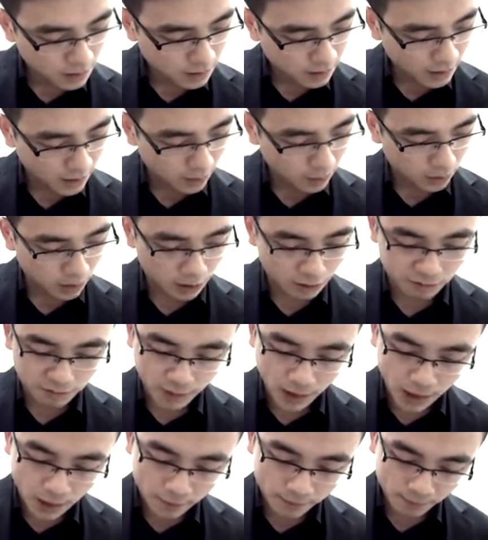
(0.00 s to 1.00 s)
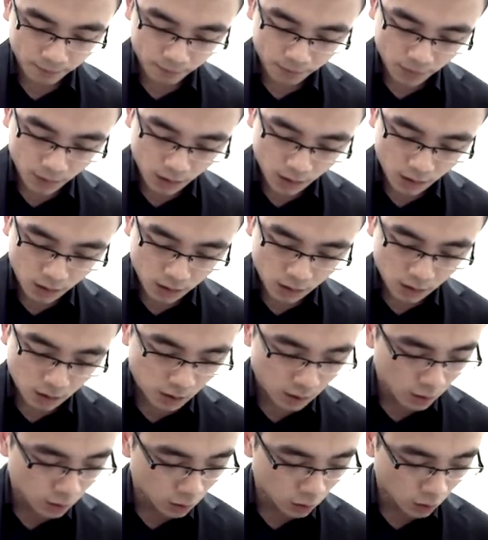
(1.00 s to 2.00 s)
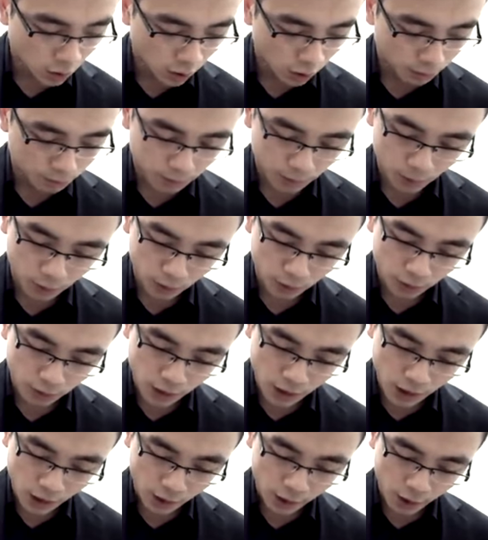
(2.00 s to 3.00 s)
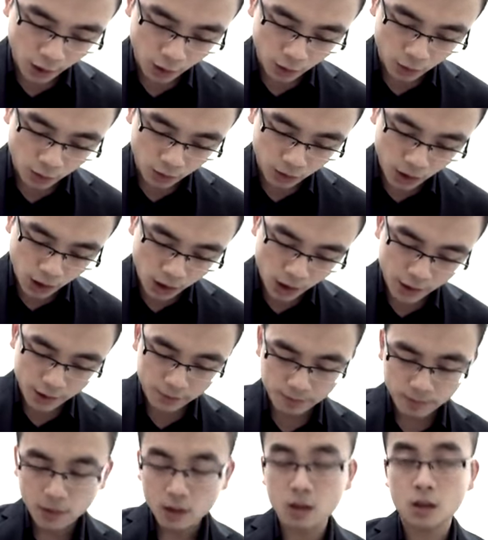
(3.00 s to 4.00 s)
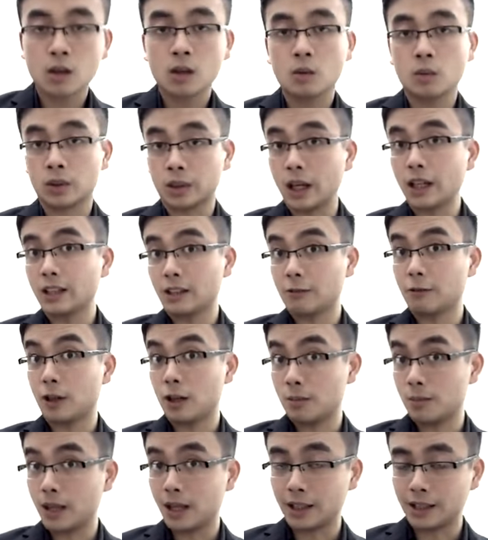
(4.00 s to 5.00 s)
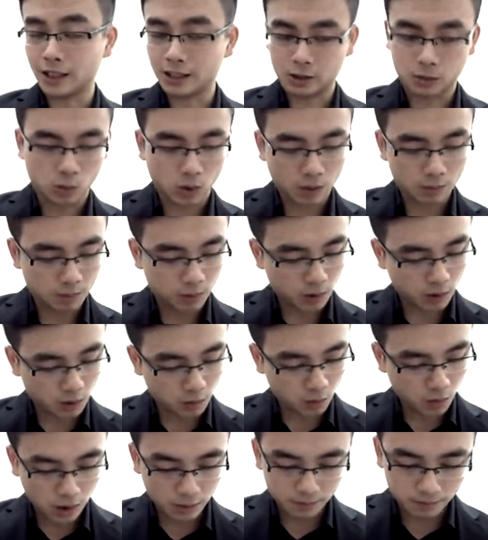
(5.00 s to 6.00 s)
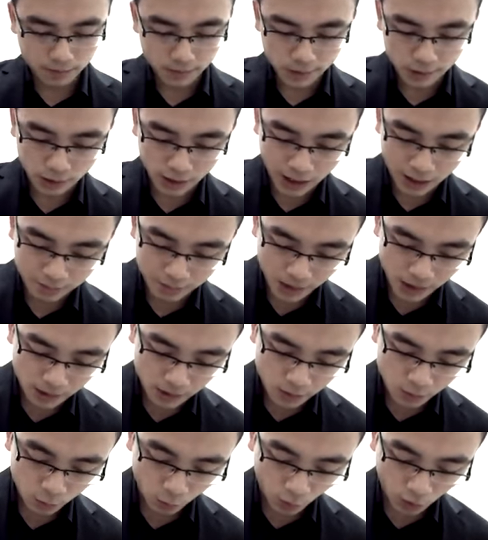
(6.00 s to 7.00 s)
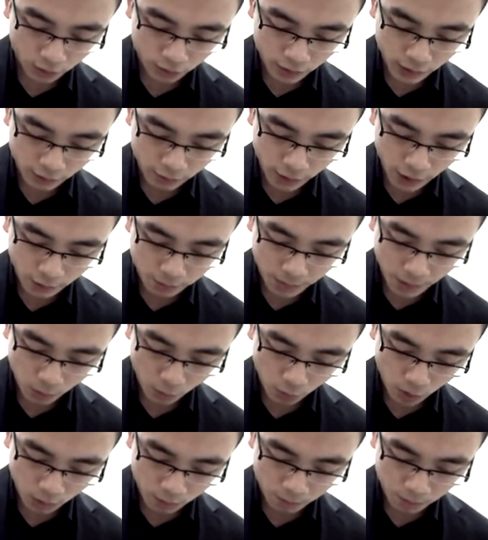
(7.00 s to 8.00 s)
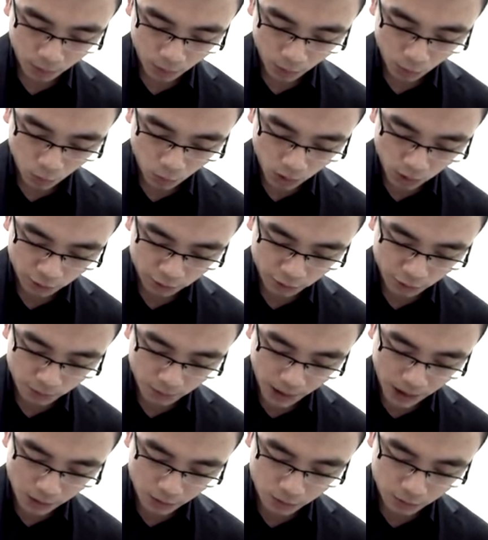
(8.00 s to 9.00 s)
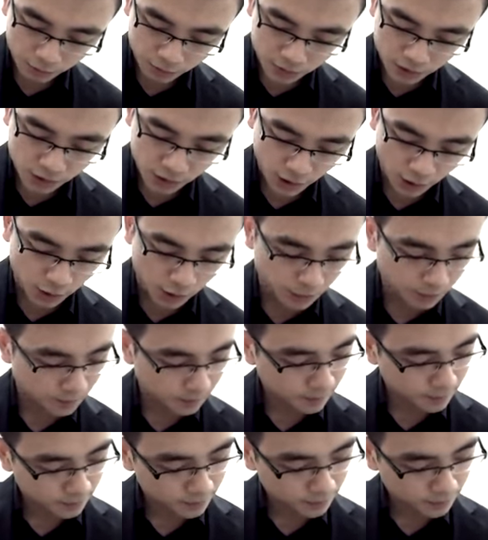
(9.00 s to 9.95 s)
That will give me zero point nine zero nine. We then divide by another one point one, so that means one divided by one point one for power of two.